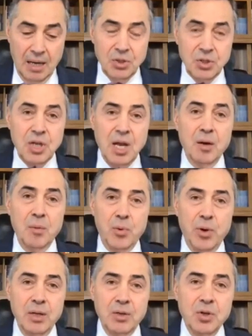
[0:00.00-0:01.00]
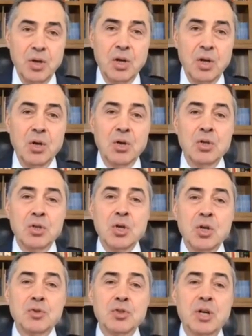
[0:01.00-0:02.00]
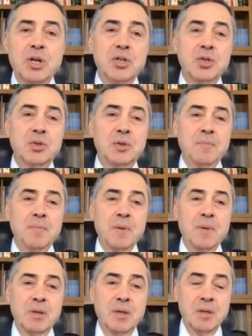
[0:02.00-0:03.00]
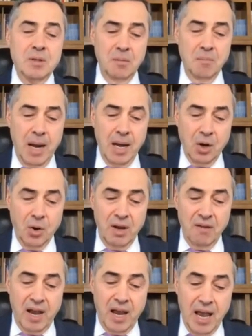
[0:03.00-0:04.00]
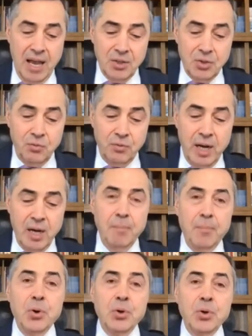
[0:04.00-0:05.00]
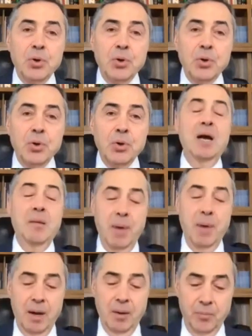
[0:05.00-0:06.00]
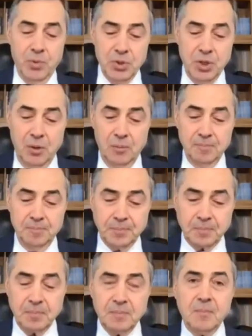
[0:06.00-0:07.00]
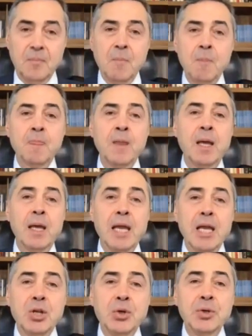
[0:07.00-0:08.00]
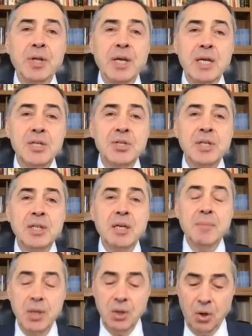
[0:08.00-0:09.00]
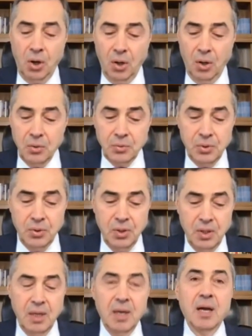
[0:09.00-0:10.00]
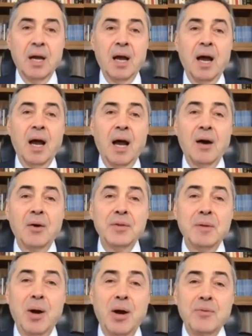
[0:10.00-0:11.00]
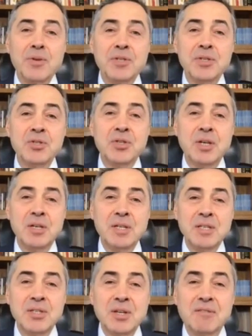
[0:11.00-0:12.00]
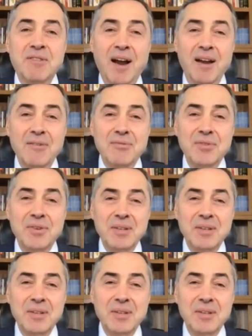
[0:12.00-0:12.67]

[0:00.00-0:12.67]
celebrate. So Sergio, Dieter, Michael, if I had to write a book today about Brazil, it could easily be called How Democracies Survive.